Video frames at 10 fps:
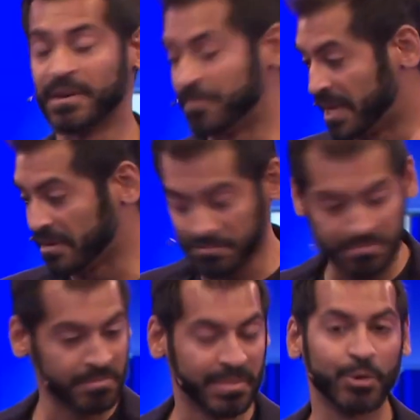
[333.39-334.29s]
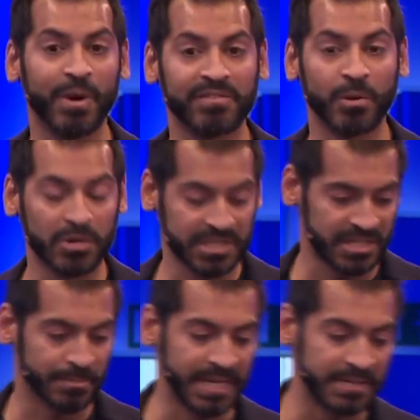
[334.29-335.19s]
and be whoever I
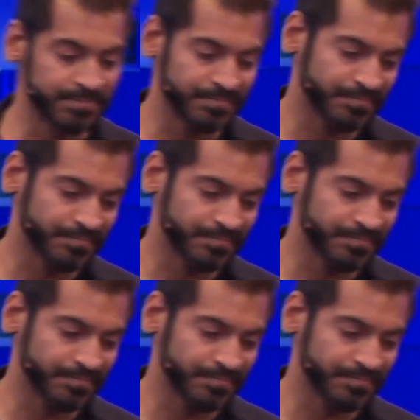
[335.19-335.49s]
wanted to be.